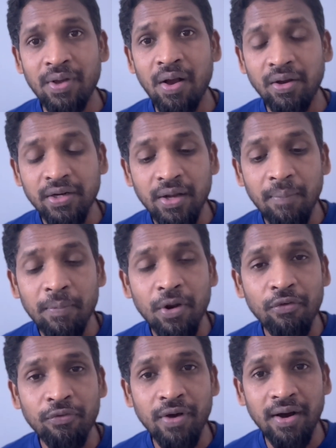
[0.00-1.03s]
or couple
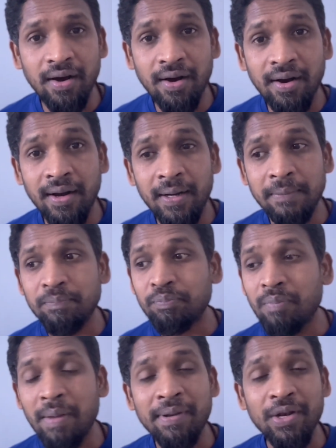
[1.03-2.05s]
of
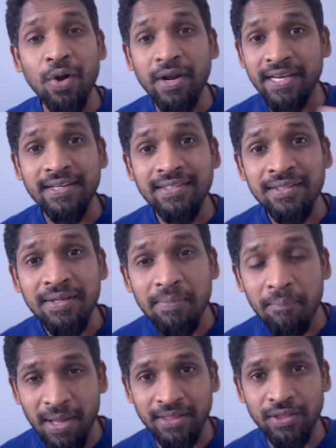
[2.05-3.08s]
maybe not years,
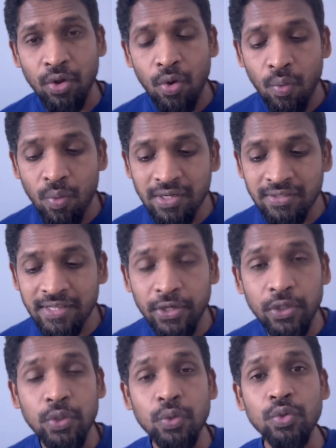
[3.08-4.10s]
month. Once they
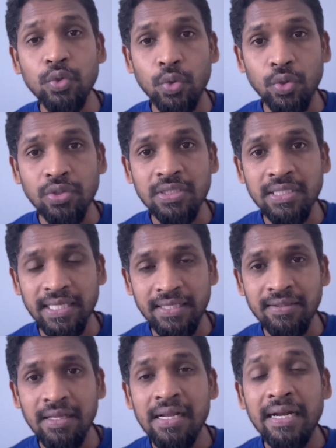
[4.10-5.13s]
do those
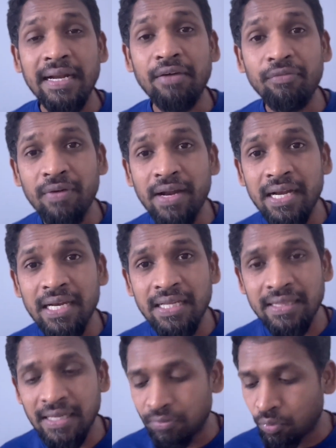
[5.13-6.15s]
things,
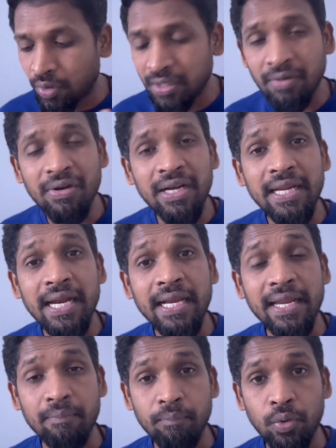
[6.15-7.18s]
definitely the work will get
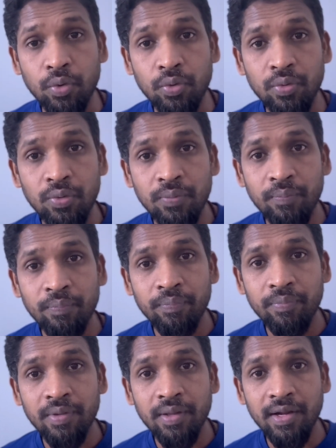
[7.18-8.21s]
improved.
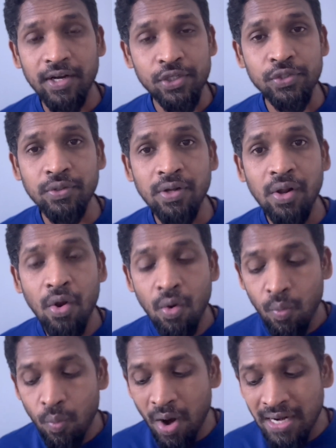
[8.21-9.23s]
Understood?
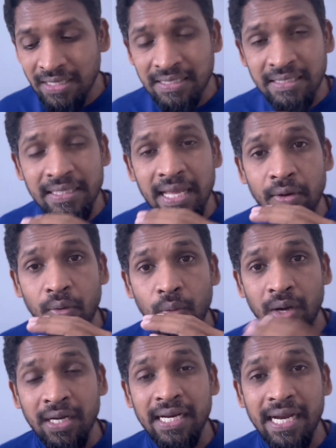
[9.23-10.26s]
Once their
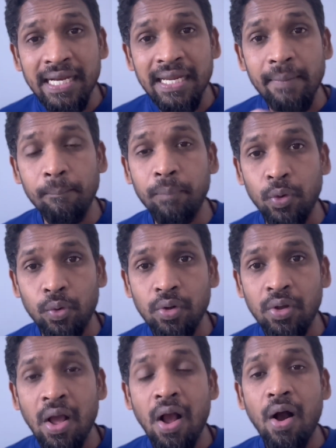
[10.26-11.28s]
work get
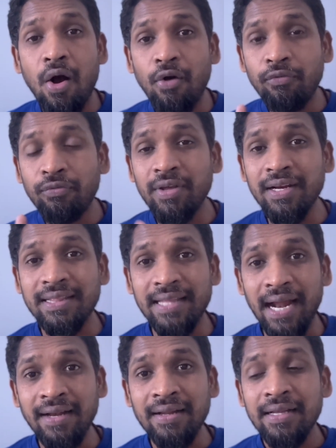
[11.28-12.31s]
improved, after
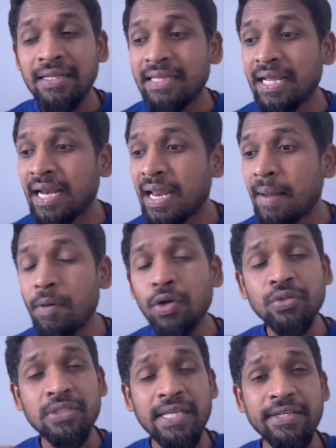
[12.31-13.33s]
that they can able
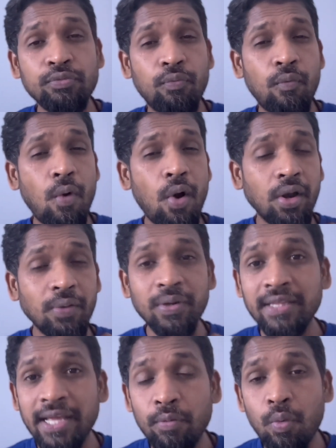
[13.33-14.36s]
to sketch
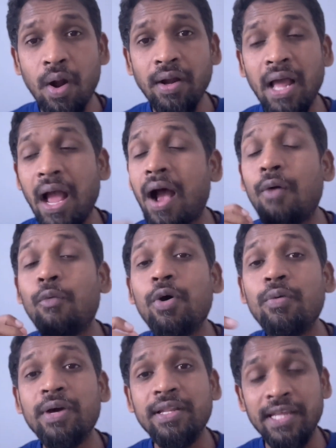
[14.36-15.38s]
whatever they want,
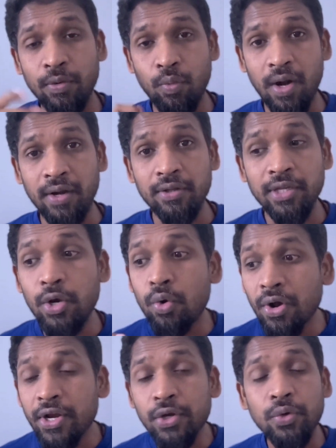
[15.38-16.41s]
however they want. They
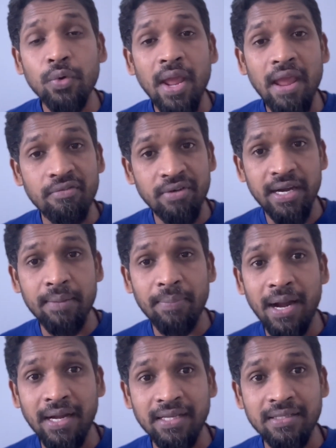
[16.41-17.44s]
don't need to do everyday
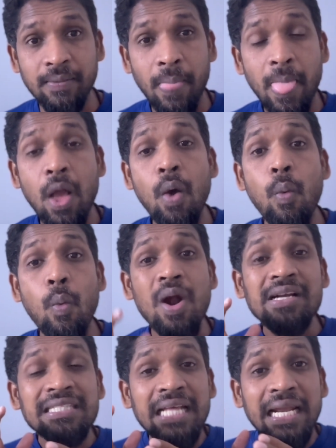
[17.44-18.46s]
practice.
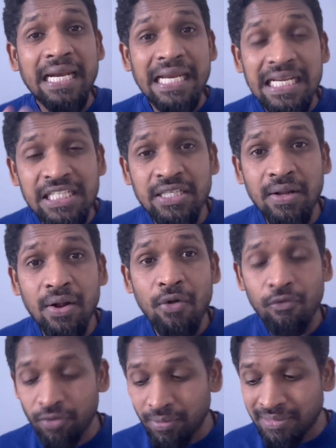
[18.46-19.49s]
Once they reached
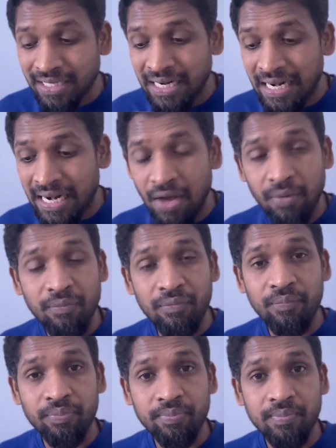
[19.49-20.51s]
from
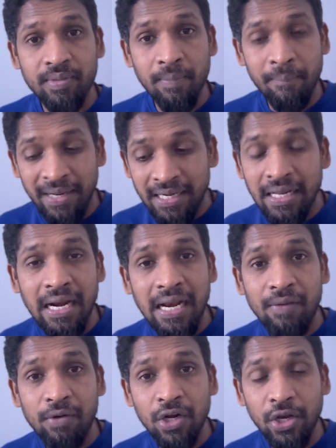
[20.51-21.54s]
the beginner
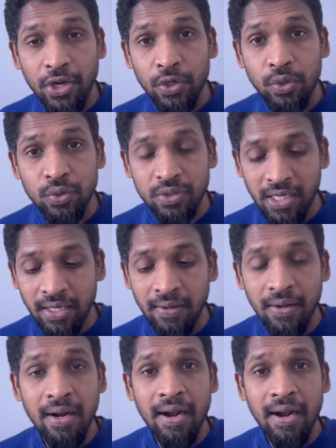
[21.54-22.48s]
level into the